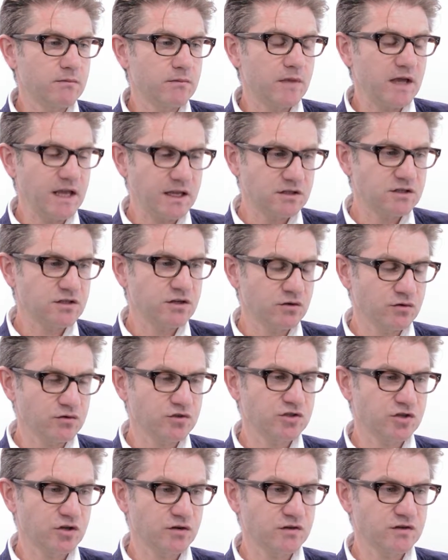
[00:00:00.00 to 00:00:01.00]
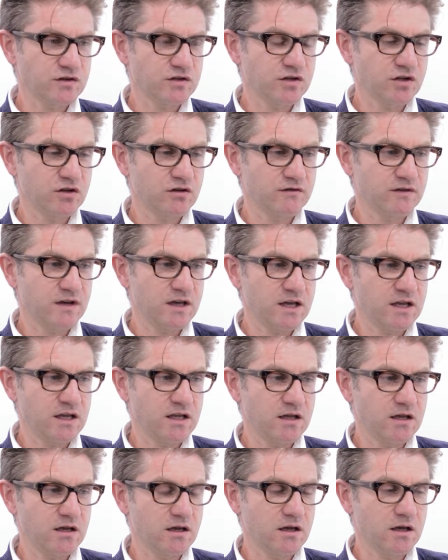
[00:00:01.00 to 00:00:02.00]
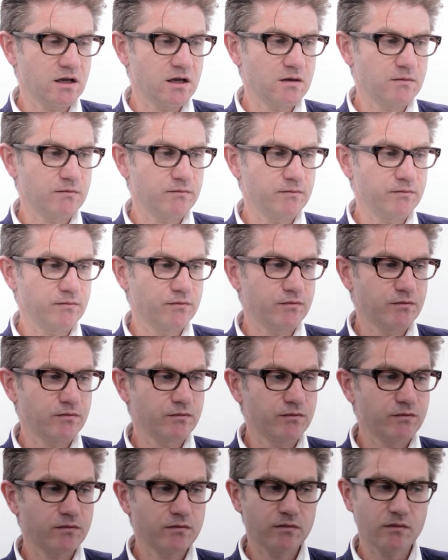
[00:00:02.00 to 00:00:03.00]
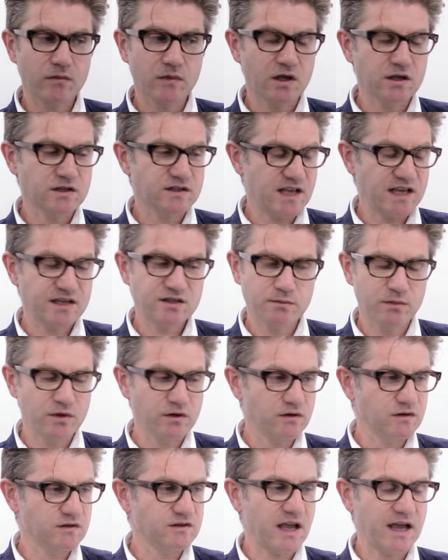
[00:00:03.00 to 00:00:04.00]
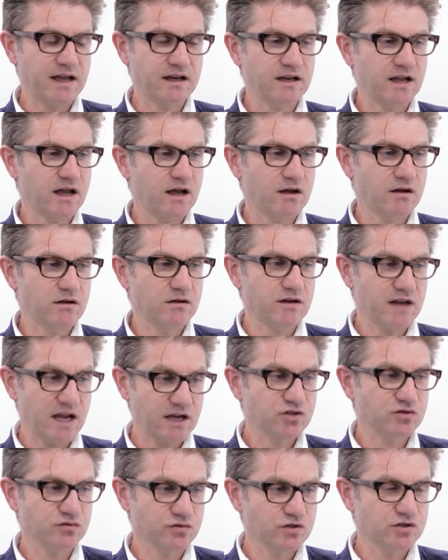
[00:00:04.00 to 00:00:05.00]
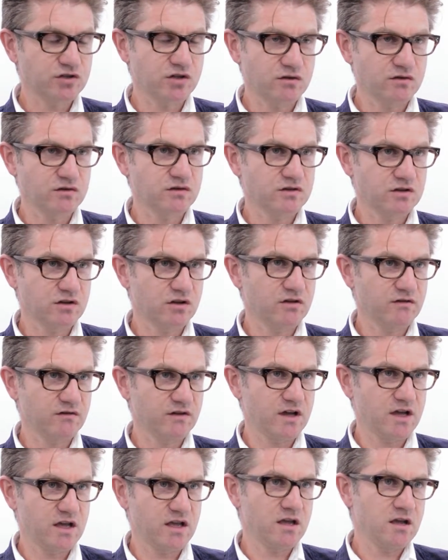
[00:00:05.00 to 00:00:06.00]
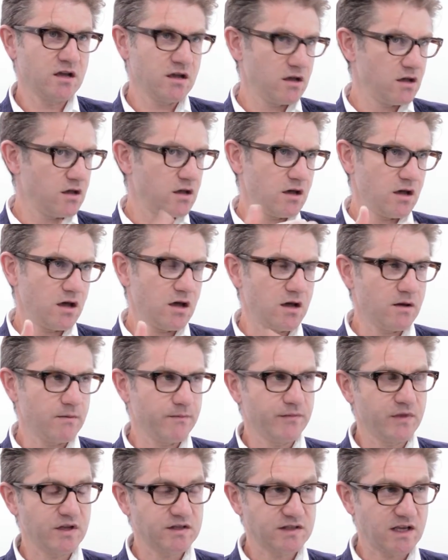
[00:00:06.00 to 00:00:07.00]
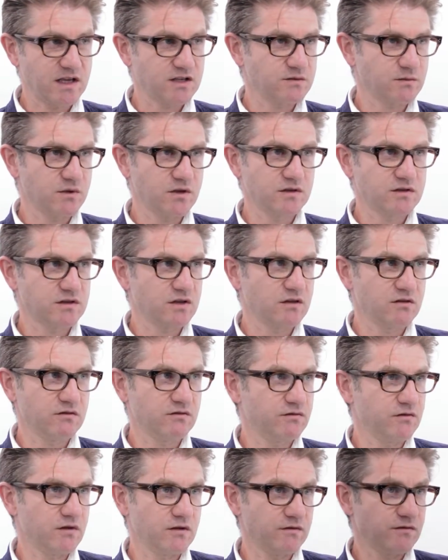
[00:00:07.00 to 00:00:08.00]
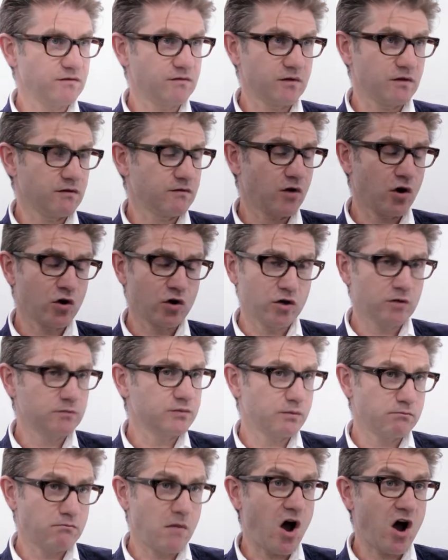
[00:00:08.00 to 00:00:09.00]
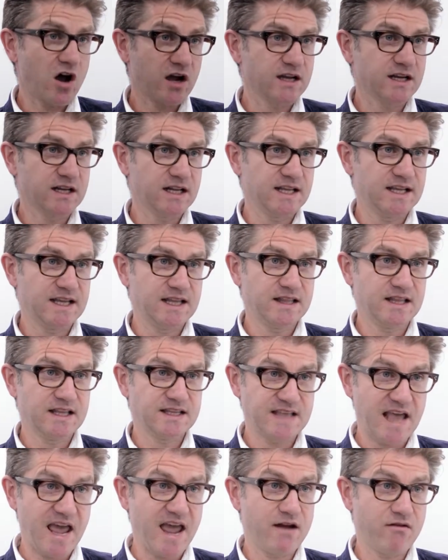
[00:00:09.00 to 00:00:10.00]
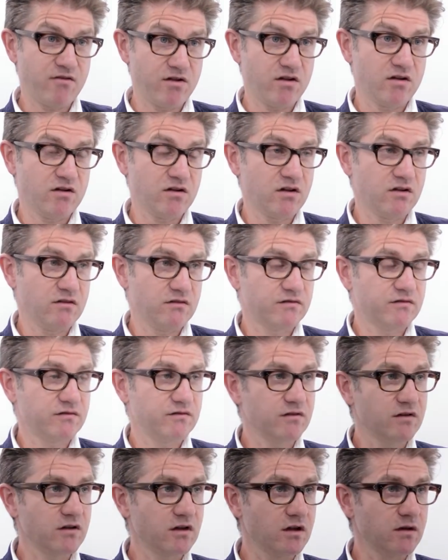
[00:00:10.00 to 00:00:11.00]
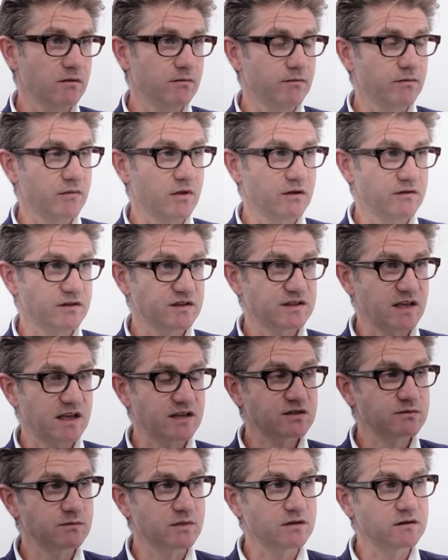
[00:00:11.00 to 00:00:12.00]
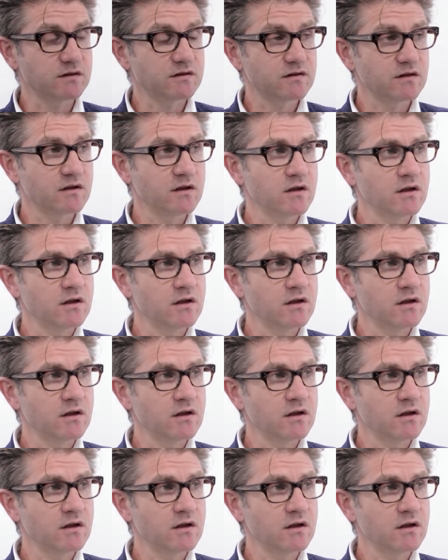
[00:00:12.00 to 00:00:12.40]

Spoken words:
internal student survey assessments and our national student survey assessments have gone up markedly in this area of assessment